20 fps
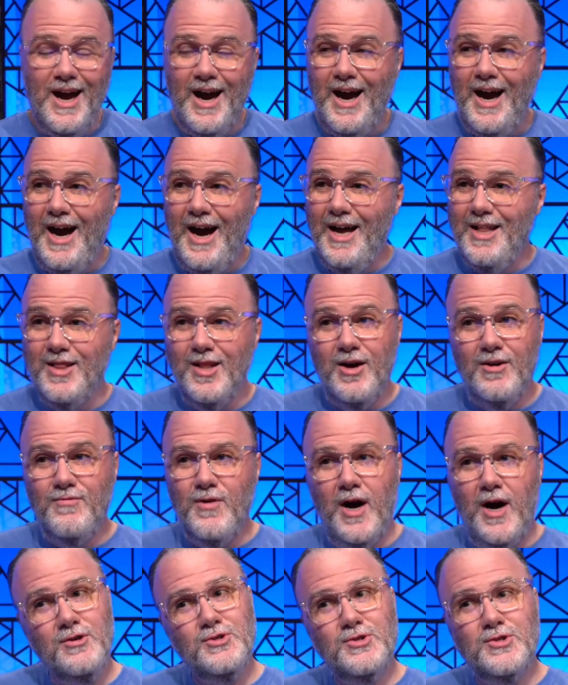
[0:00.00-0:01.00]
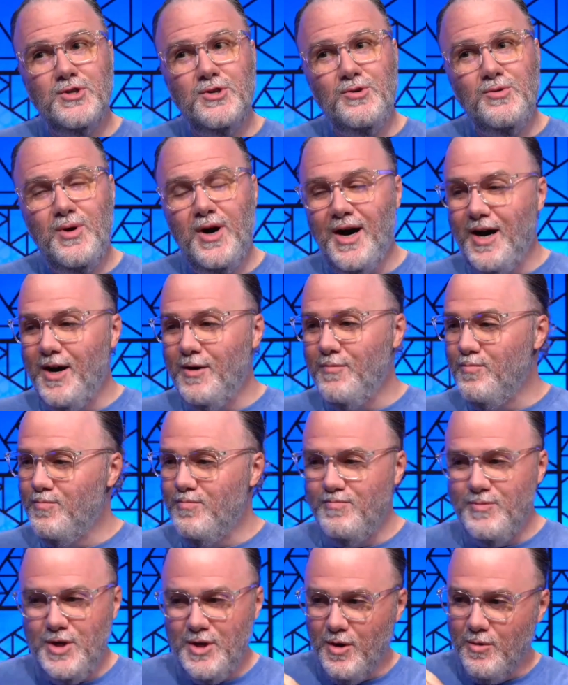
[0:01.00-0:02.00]
I love also,
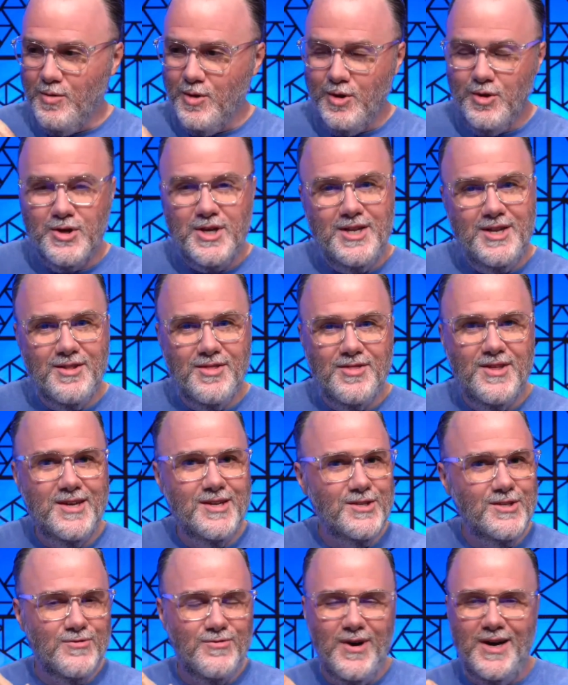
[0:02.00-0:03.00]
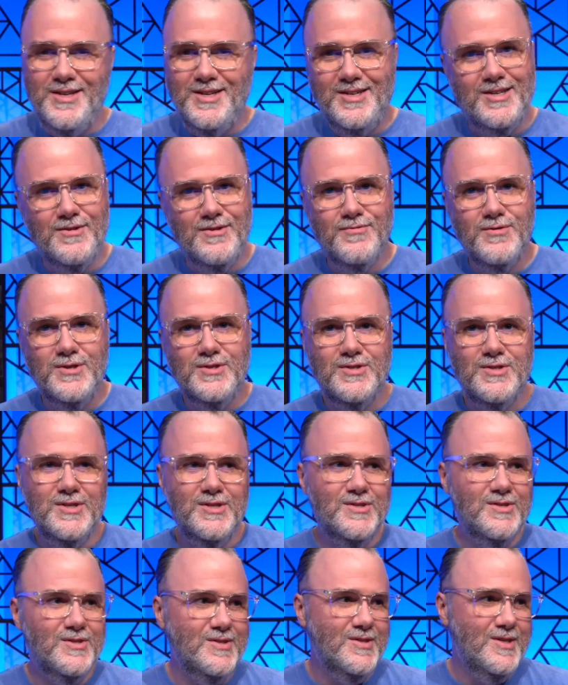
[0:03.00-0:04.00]
looking at things, finding
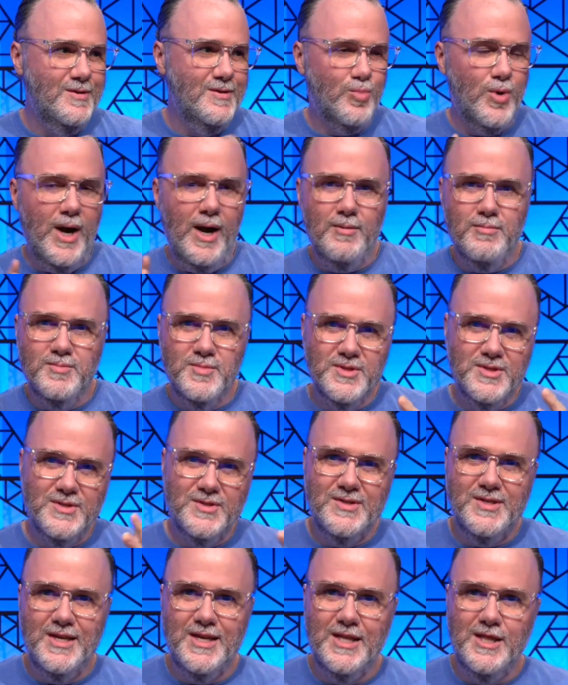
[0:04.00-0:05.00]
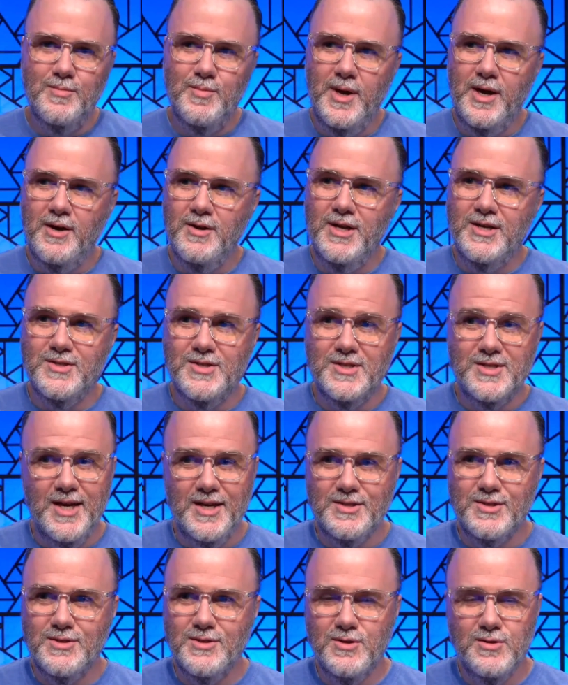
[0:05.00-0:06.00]
differences, seeing problems and seeking them out as a
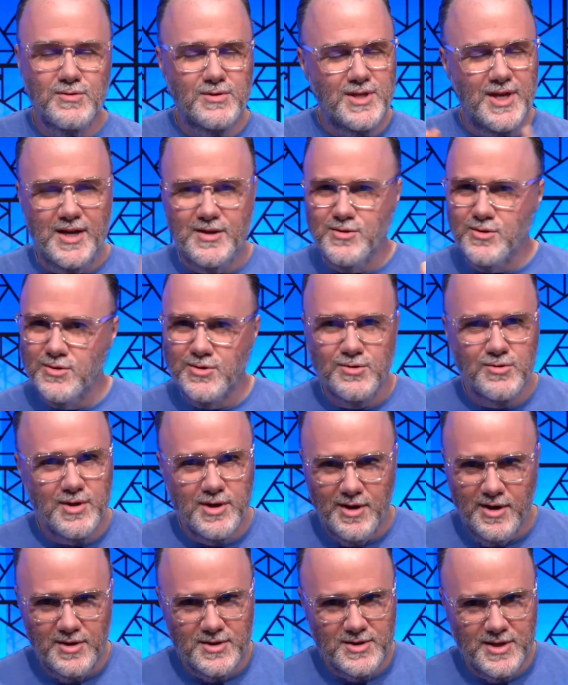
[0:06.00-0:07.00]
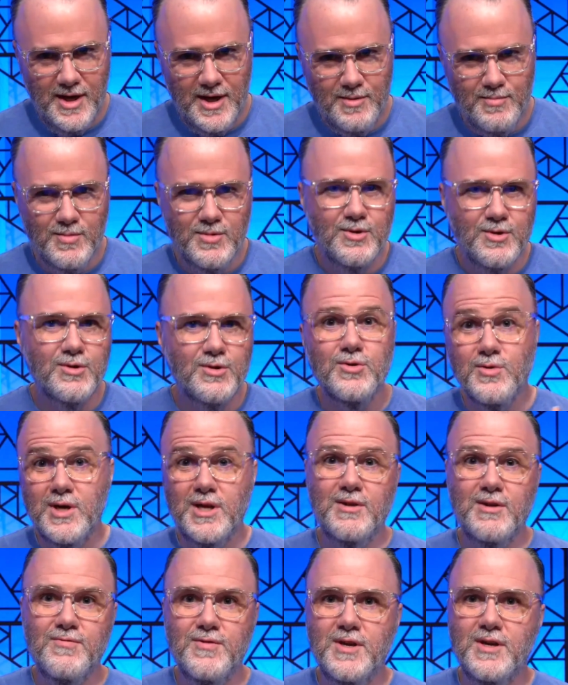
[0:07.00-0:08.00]
tester. Testers do that all the time. They're
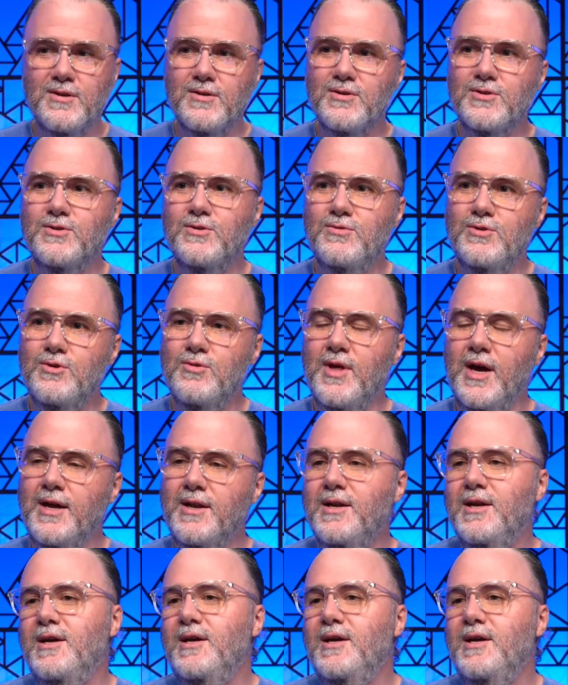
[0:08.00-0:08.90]
creative thinkers who do that.